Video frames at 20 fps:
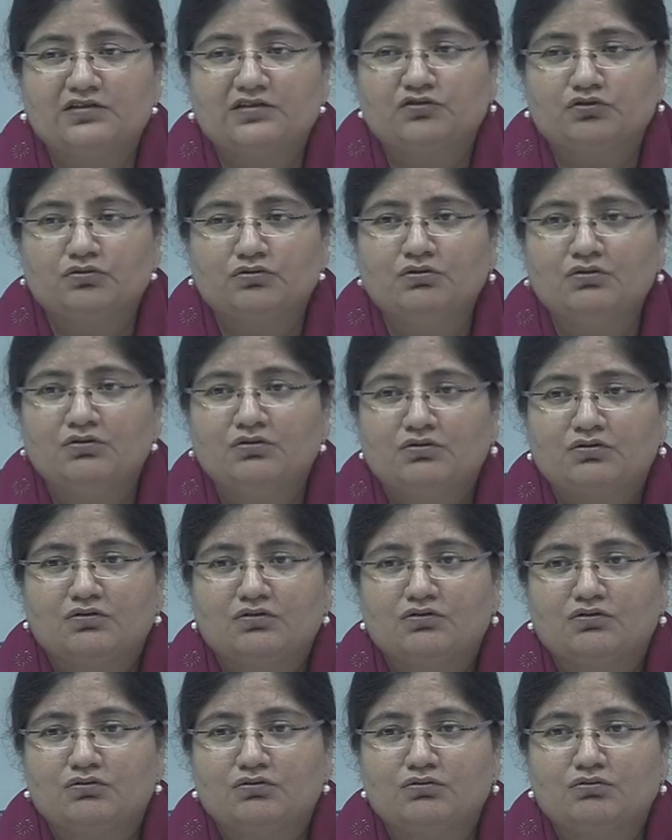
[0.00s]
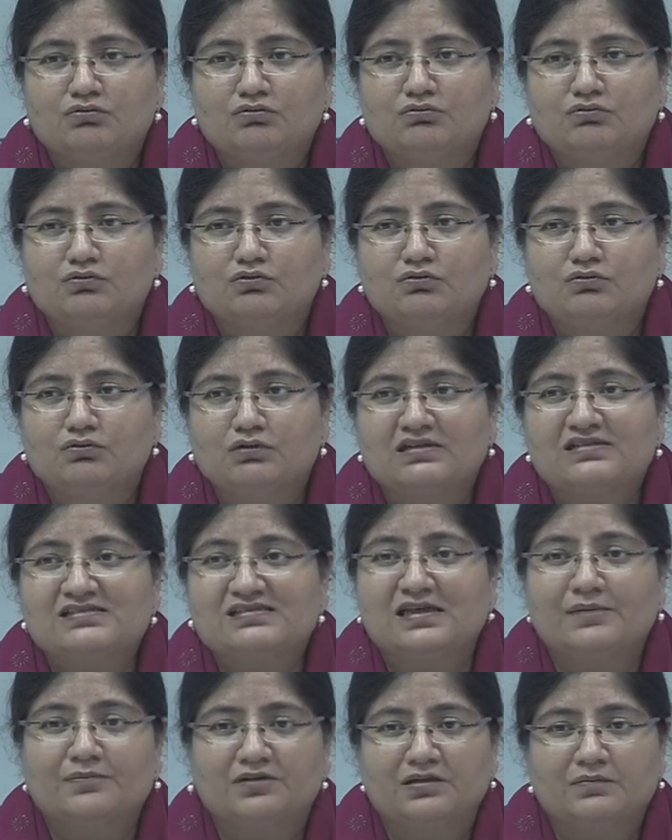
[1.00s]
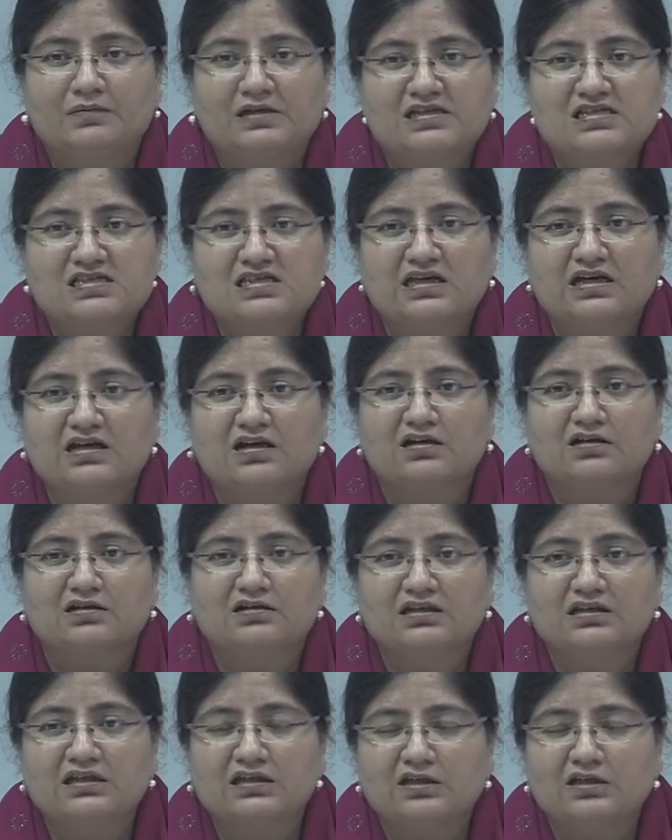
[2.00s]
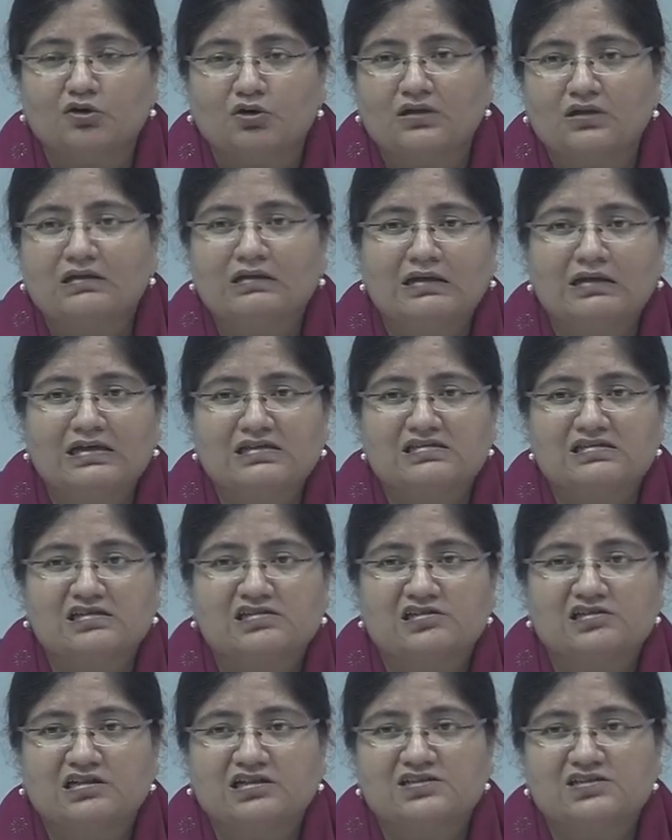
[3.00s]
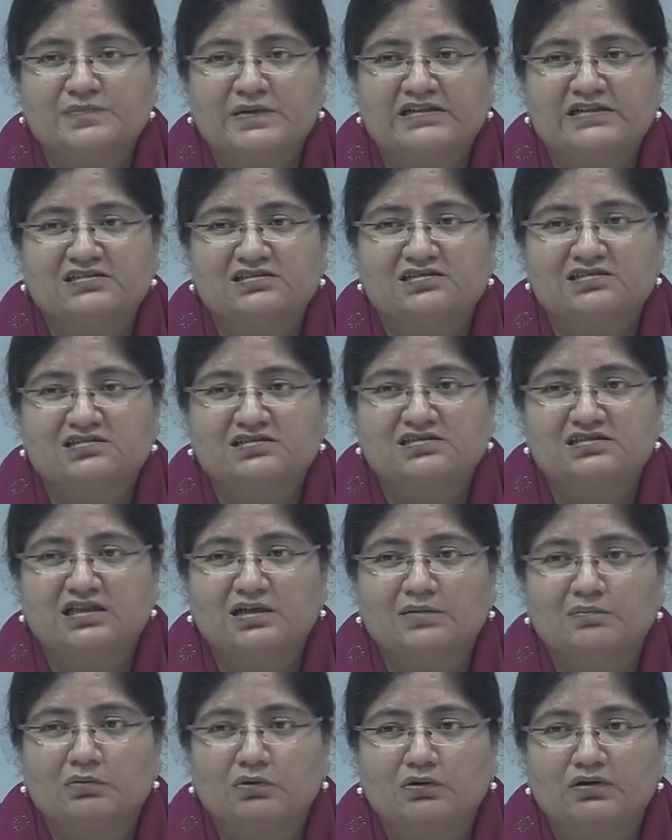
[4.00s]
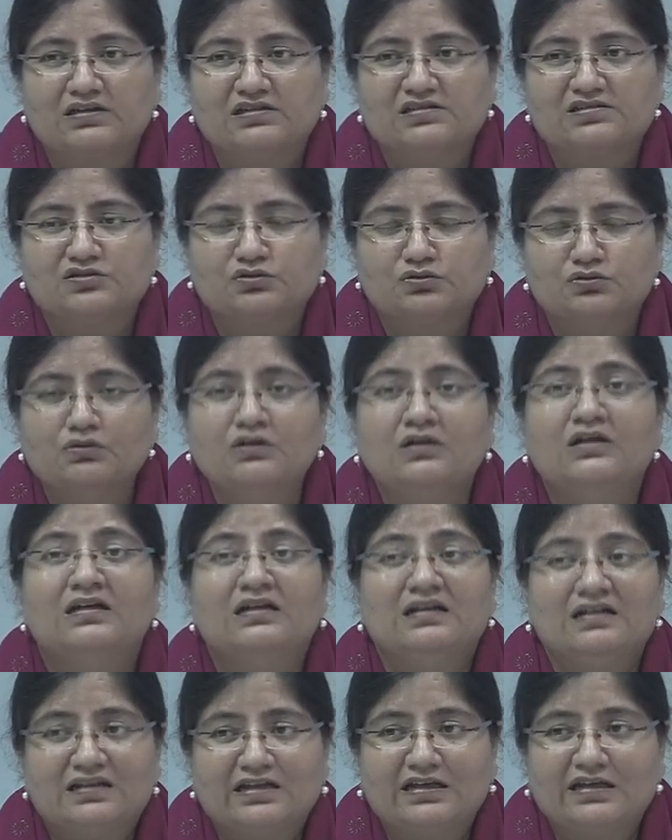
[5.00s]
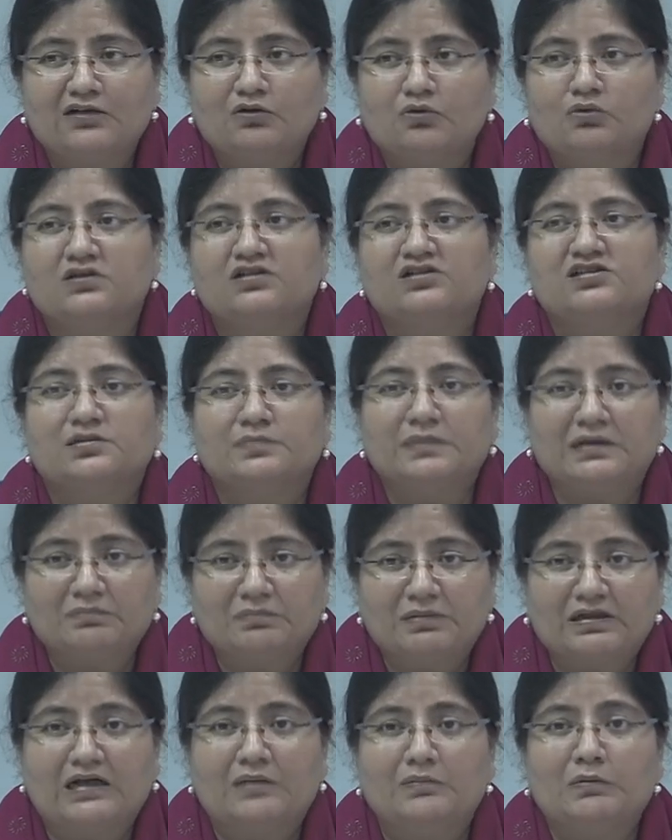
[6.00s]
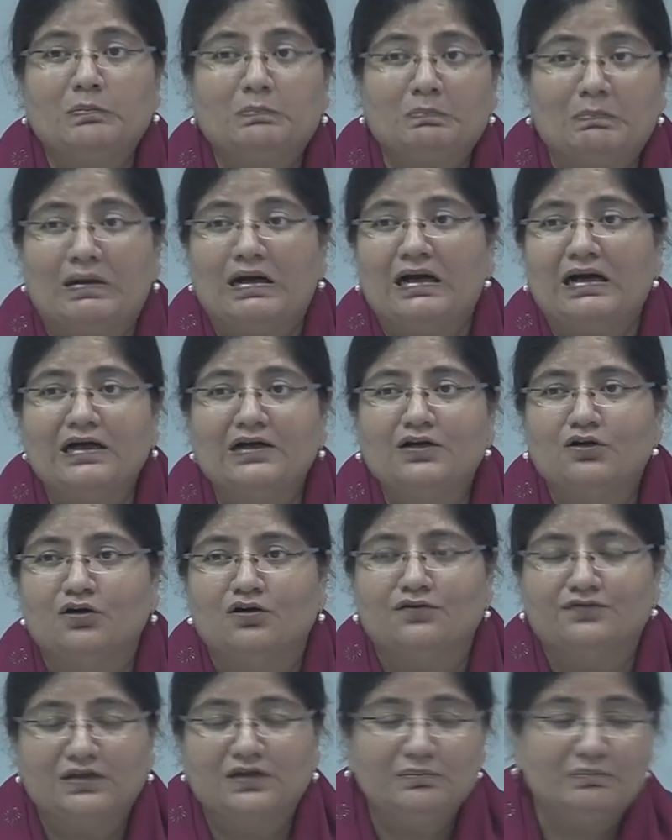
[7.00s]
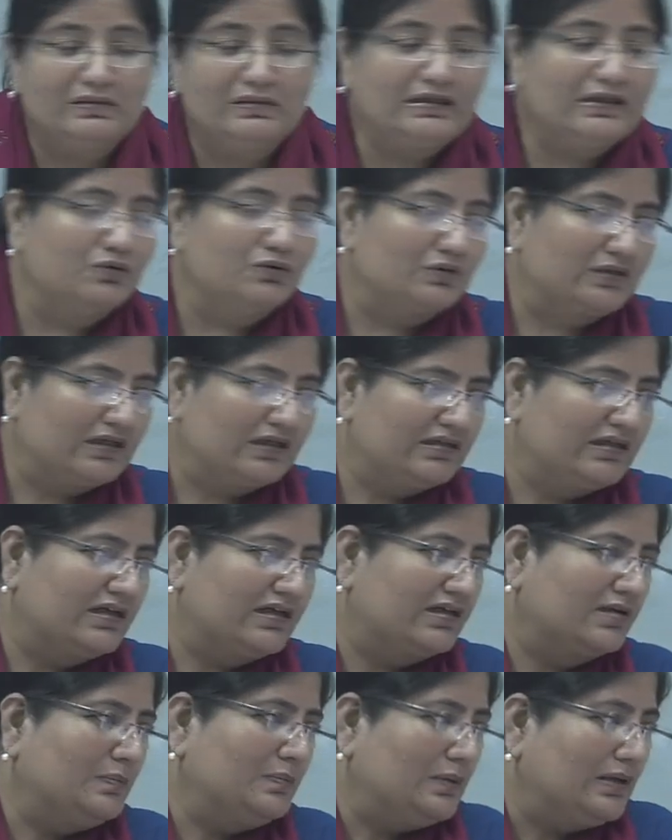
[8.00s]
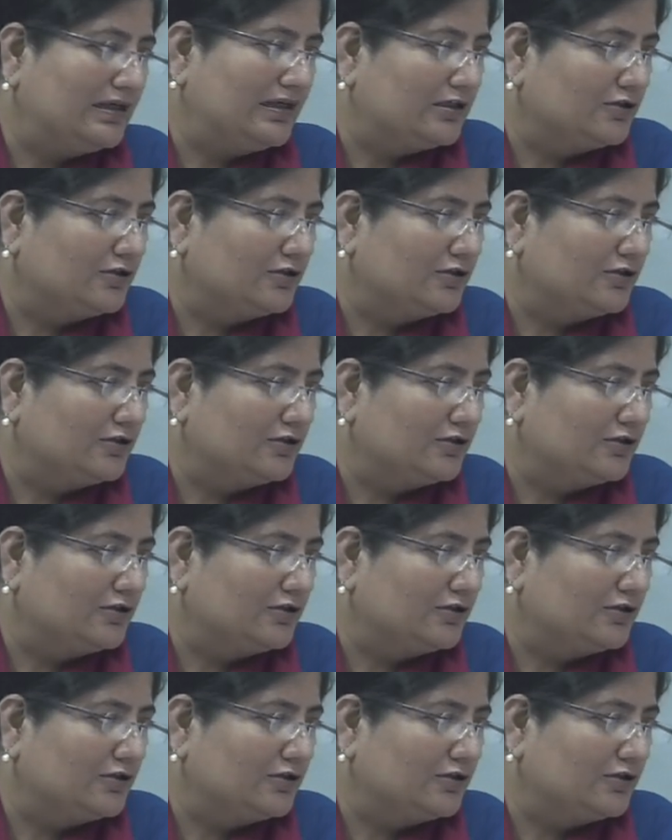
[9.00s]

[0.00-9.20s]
to accept them as they are. The organization expects its employees to take ownership and become a part of the milieu that they are a part